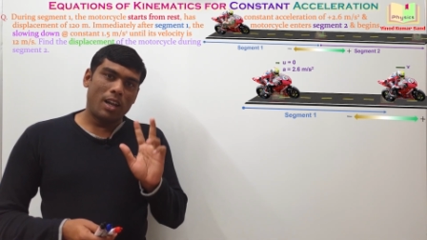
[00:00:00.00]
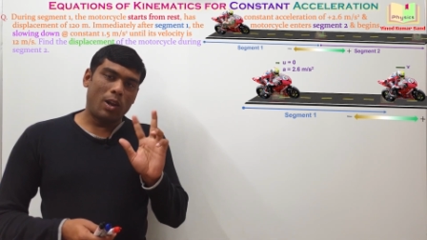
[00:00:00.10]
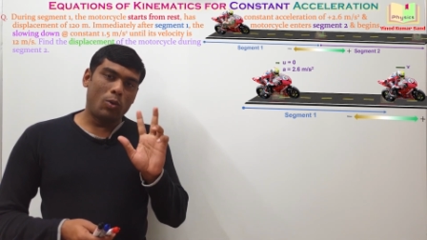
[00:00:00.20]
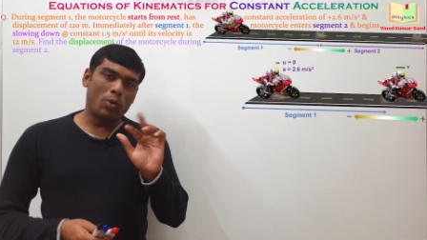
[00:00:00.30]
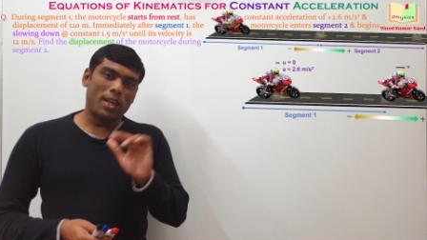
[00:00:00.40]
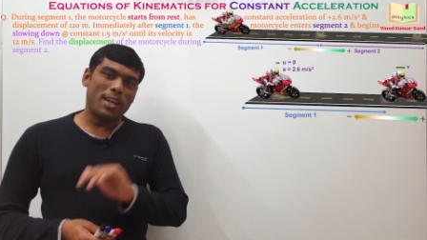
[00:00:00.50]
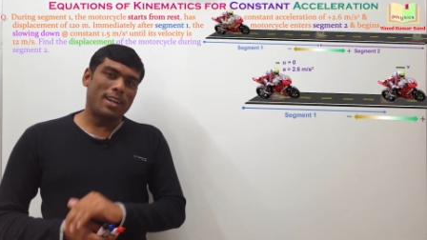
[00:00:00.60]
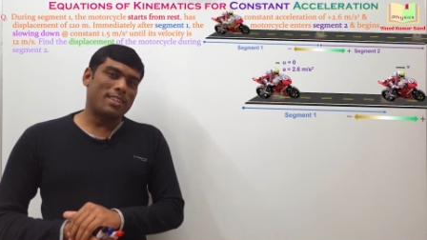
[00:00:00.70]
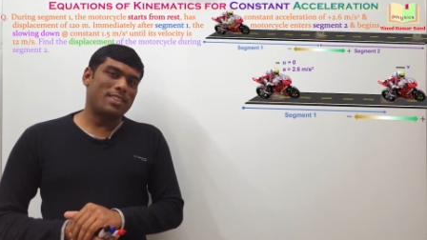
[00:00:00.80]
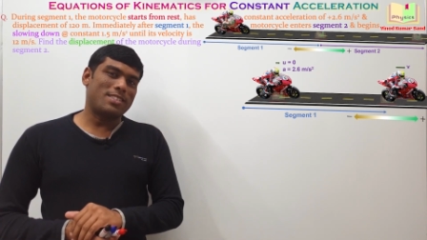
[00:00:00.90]
Looking
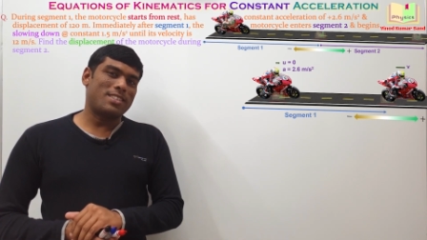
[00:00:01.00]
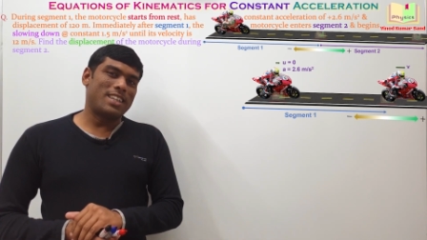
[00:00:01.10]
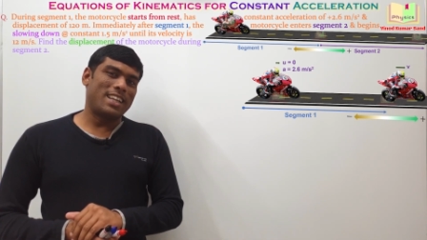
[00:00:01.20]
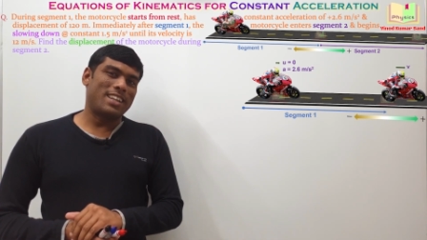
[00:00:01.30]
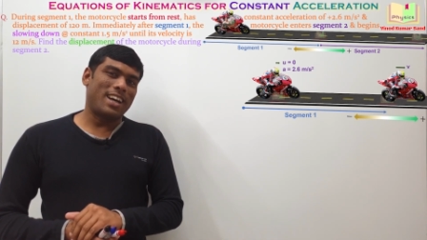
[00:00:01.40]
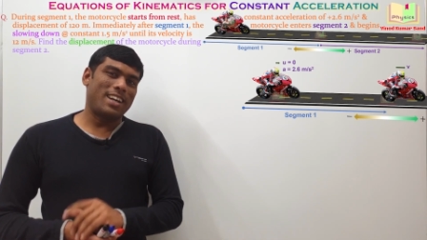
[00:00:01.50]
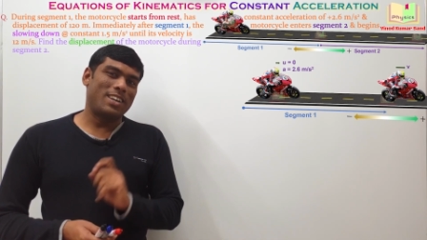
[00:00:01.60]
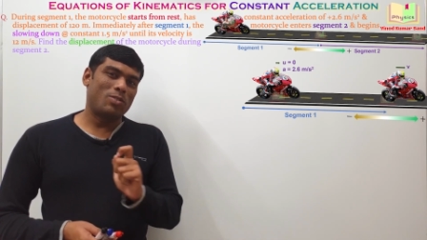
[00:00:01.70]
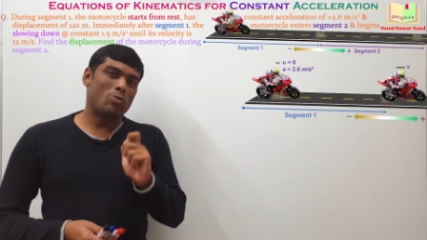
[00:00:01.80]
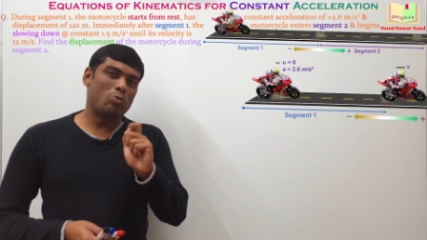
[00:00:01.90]
at this data,
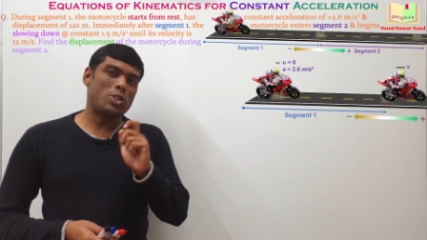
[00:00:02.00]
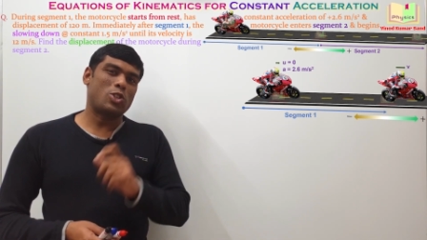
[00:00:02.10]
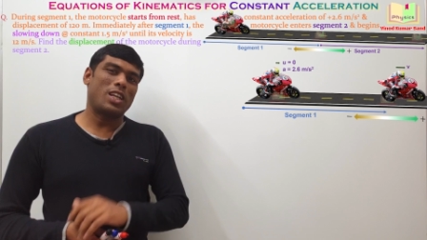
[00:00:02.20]
which